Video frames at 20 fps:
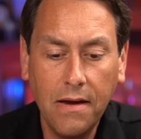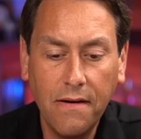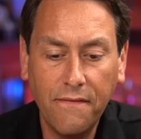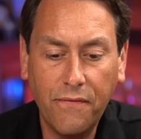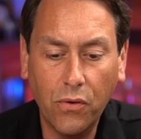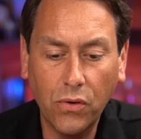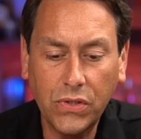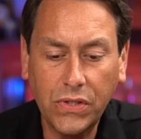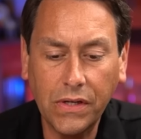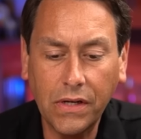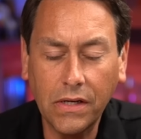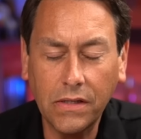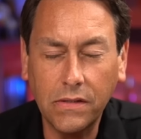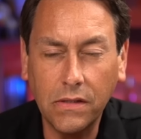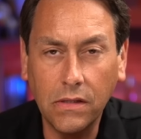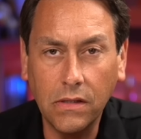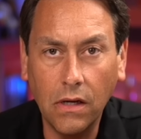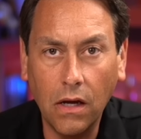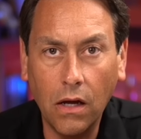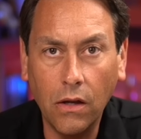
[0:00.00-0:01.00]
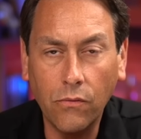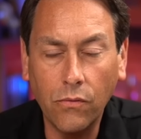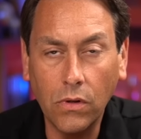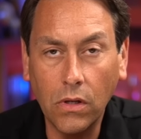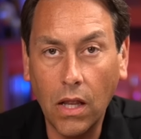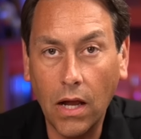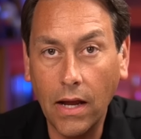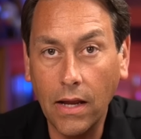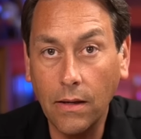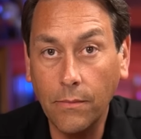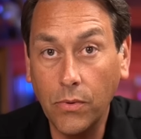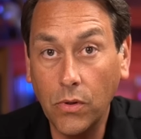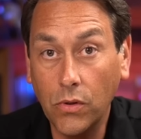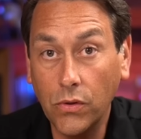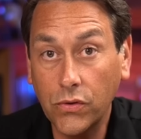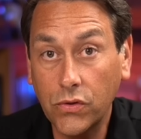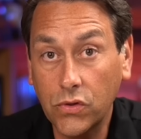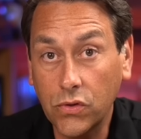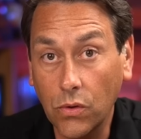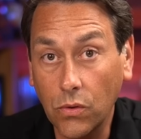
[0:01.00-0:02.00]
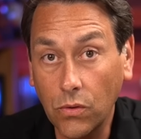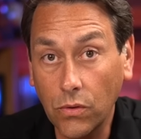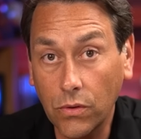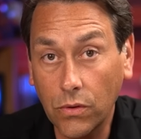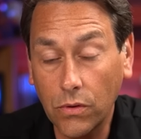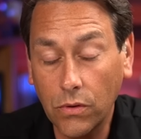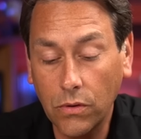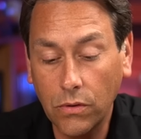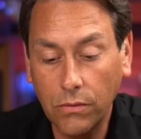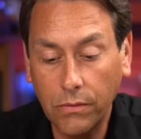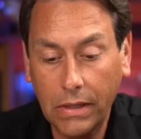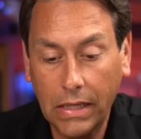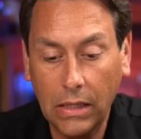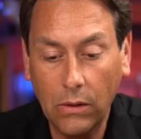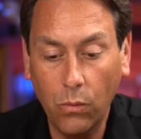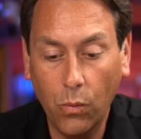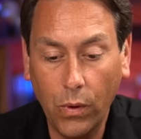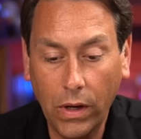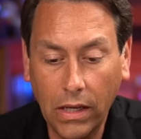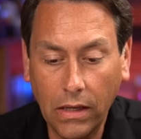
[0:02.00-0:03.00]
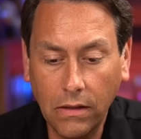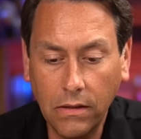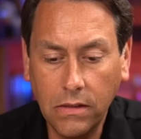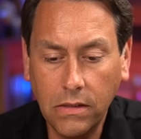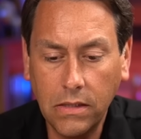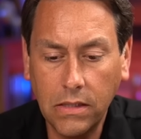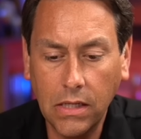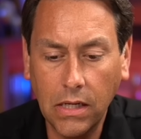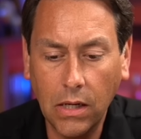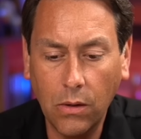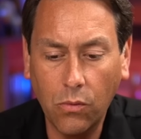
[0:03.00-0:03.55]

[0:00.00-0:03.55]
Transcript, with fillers: forcing us into unreliable solar and wind?